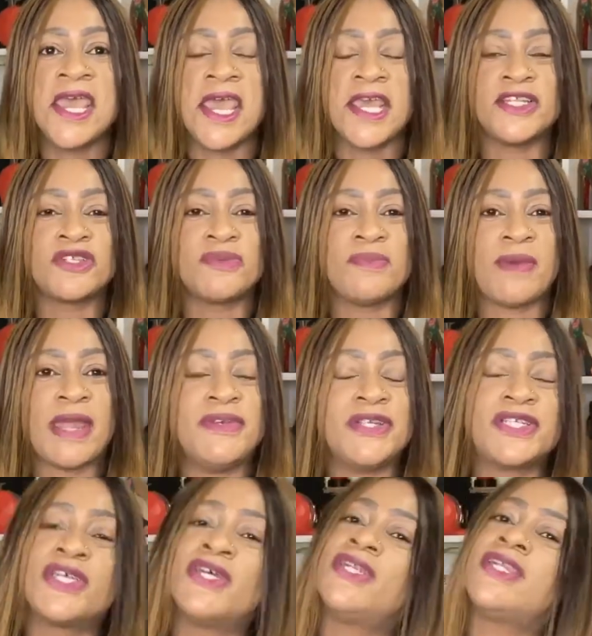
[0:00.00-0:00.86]
And to my
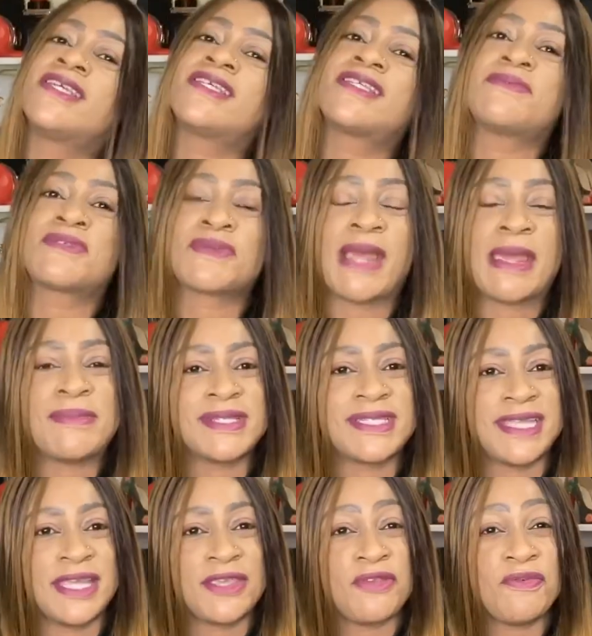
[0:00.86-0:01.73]
returning
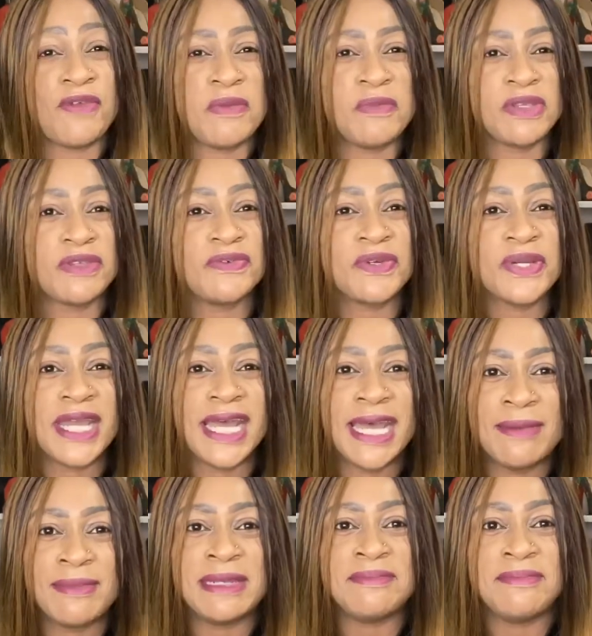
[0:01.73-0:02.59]
subscribers, thank you very much for
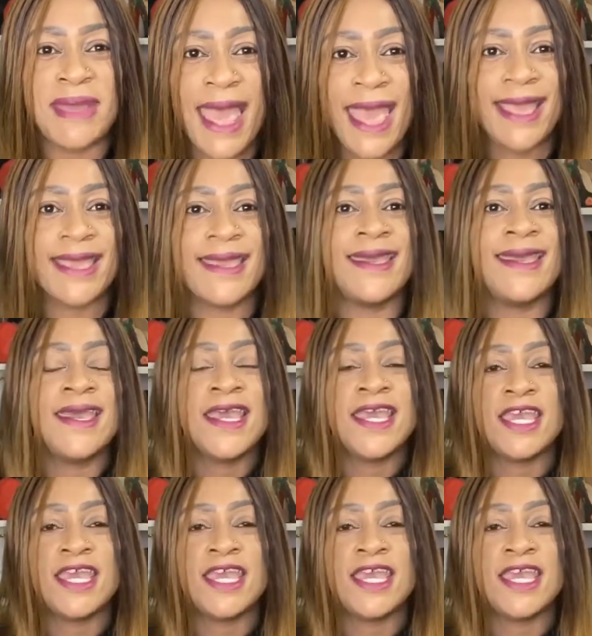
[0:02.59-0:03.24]
coming back.